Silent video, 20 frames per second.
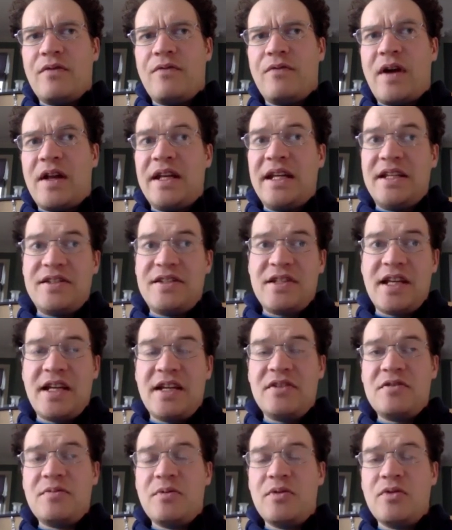funny
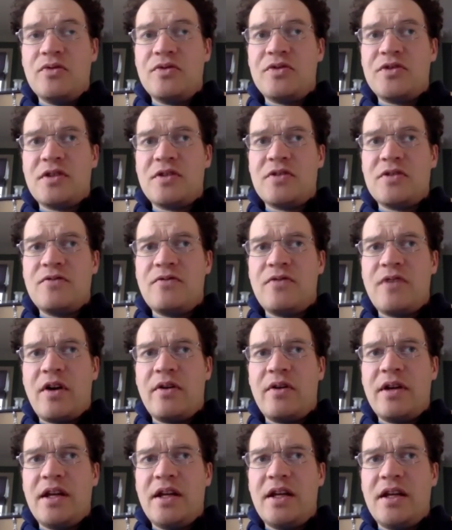scenes, but also some
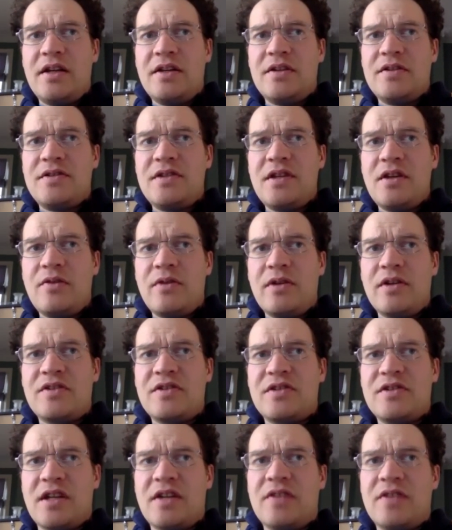very
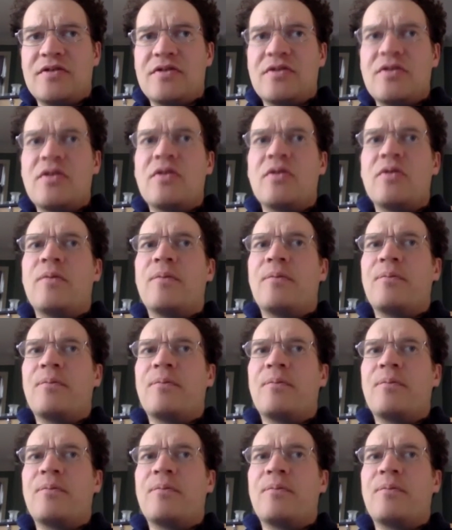serious scenes too.